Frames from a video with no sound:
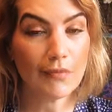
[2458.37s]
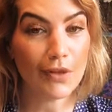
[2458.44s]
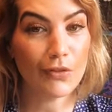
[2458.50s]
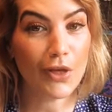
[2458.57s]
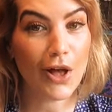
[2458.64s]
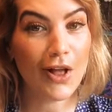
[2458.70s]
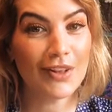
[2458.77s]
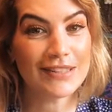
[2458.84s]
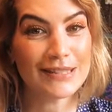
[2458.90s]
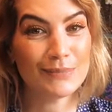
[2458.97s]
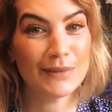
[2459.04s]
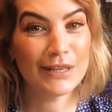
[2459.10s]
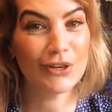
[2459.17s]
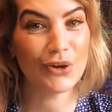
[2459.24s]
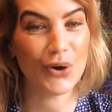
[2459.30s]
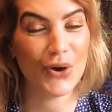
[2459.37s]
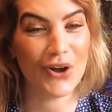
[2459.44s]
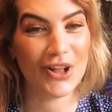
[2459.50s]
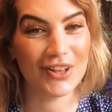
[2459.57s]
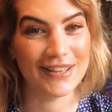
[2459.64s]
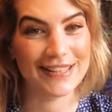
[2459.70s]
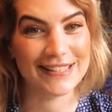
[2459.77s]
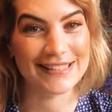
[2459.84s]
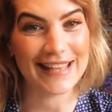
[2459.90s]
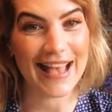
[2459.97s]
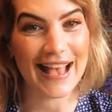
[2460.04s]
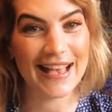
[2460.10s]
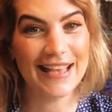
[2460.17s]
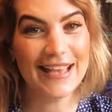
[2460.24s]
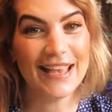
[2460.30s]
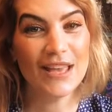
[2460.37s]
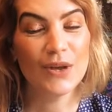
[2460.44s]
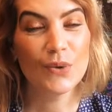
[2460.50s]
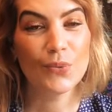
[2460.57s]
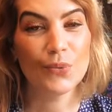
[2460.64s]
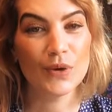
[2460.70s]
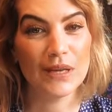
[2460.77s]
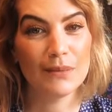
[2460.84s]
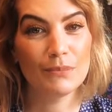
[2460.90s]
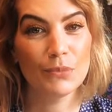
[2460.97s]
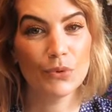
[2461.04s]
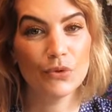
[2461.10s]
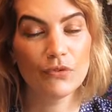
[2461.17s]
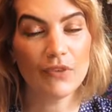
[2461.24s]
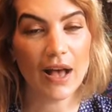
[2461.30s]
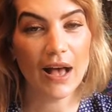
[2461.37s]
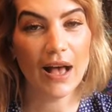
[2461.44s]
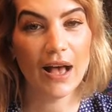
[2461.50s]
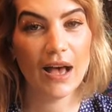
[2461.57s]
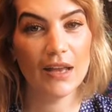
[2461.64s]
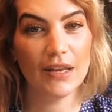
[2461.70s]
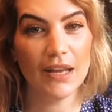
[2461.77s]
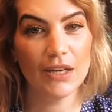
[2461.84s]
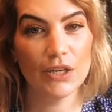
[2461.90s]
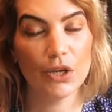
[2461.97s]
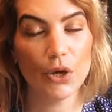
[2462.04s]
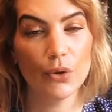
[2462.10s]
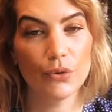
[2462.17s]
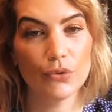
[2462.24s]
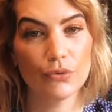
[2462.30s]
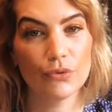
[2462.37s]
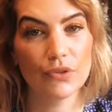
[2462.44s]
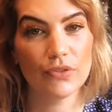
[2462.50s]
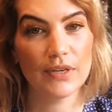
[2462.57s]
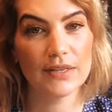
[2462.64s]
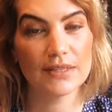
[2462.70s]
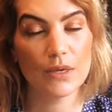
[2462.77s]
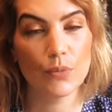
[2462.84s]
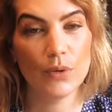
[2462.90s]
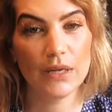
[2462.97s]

the ultimate goal is that we move on and go through the things that